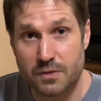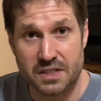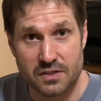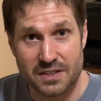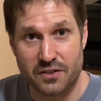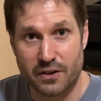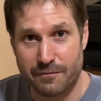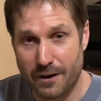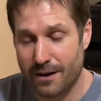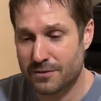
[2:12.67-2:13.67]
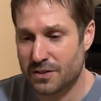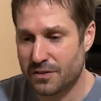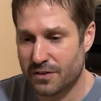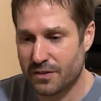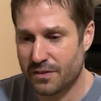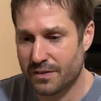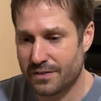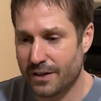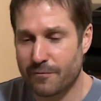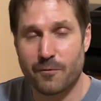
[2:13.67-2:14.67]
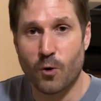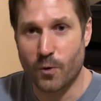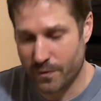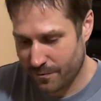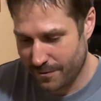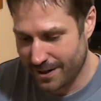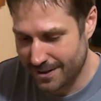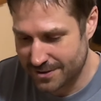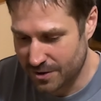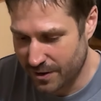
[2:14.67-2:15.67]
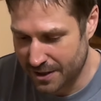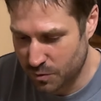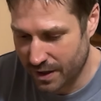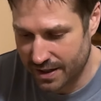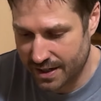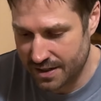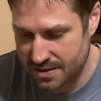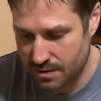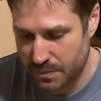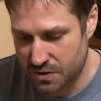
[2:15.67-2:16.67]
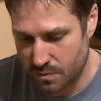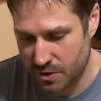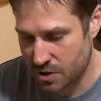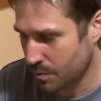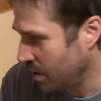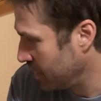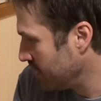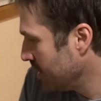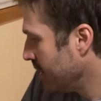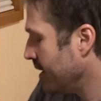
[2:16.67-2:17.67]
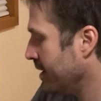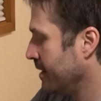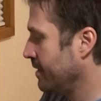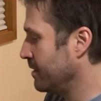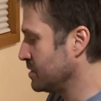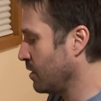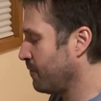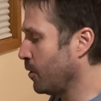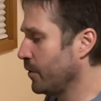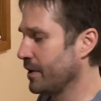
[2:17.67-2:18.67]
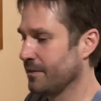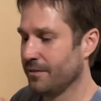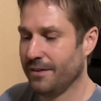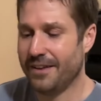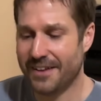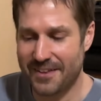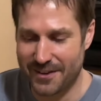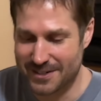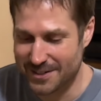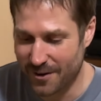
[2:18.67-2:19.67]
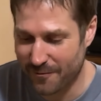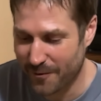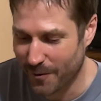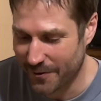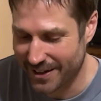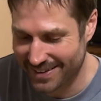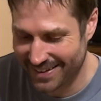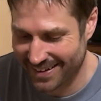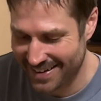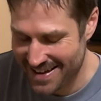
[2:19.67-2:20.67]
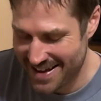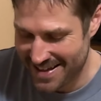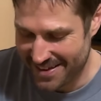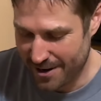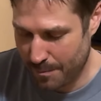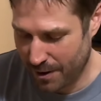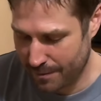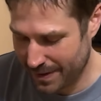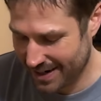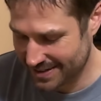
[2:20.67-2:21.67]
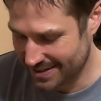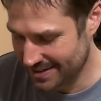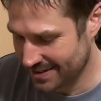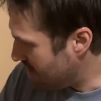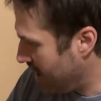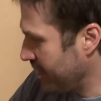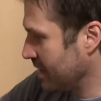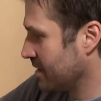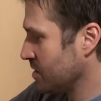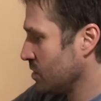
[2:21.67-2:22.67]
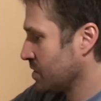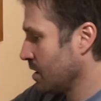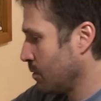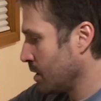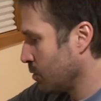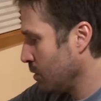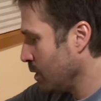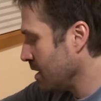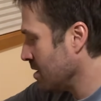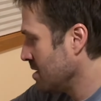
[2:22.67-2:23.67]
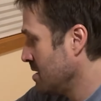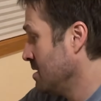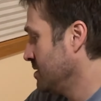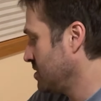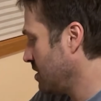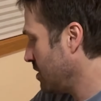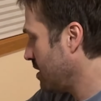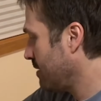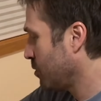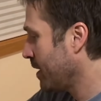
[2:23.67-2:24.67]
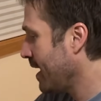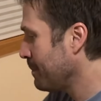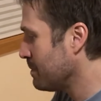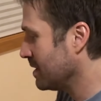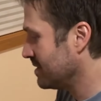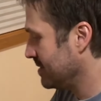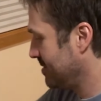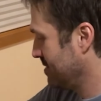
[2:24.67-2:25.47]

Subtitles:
QC35s, they fold, right? So that's why the case can be so much smaller. There's no folding. There's no folding the AirPod Maxes. I think this was going to work real well. So I'm quite happy about this.